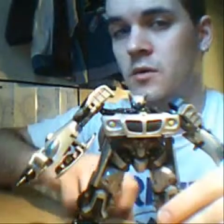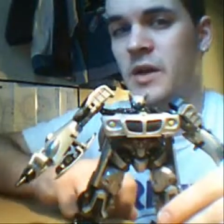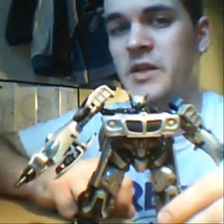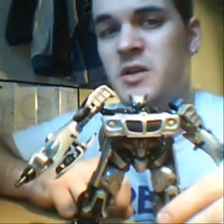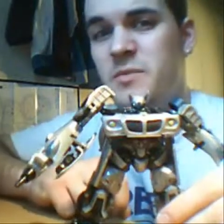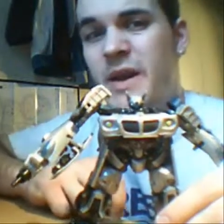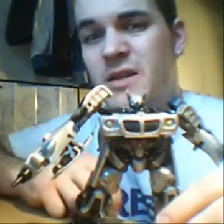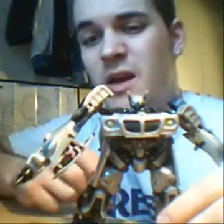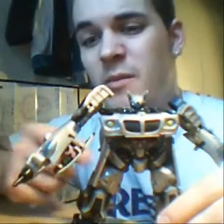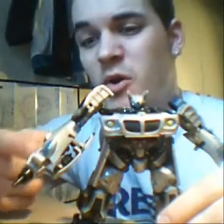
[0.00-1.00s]
It does make
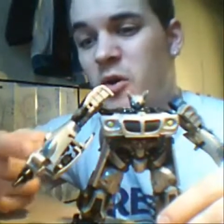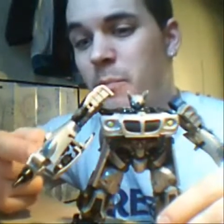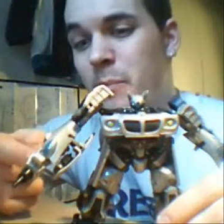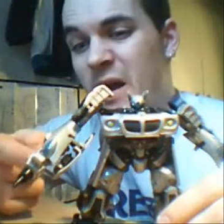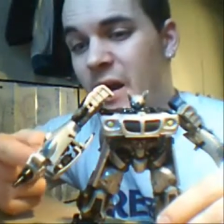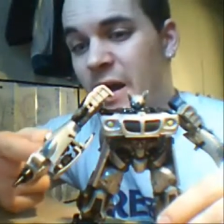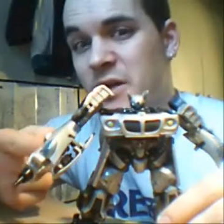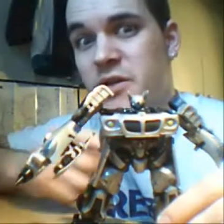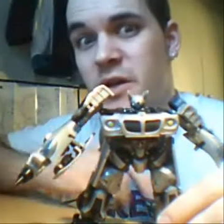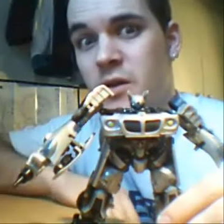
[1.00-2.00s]
his arm look a bit
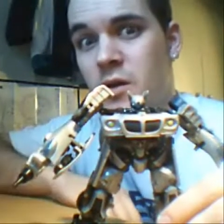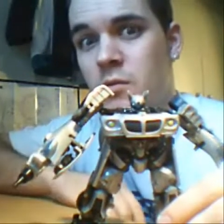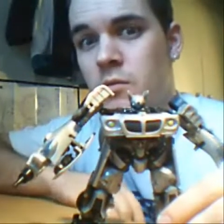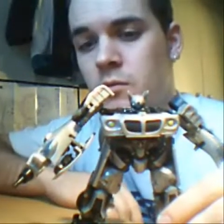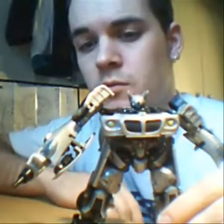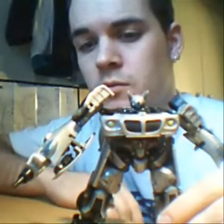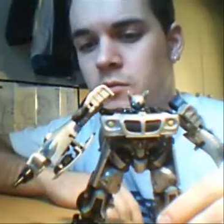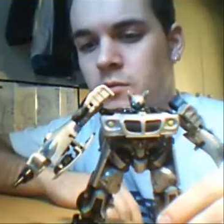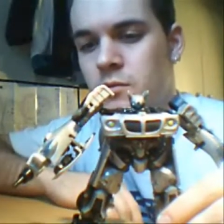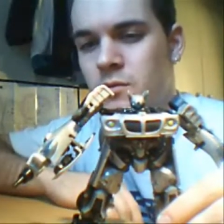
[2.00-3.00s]
less shit though.
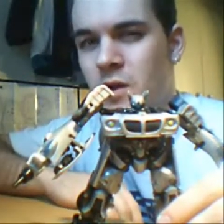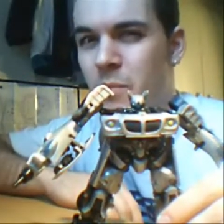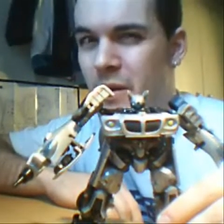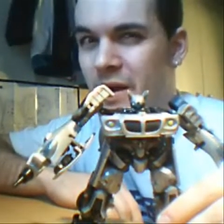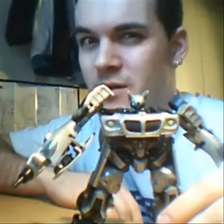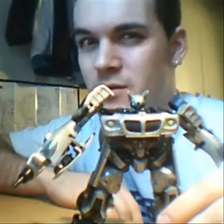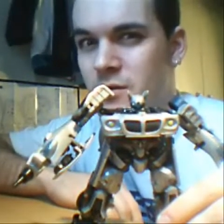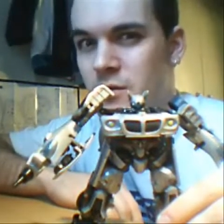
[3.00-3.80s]
A bit.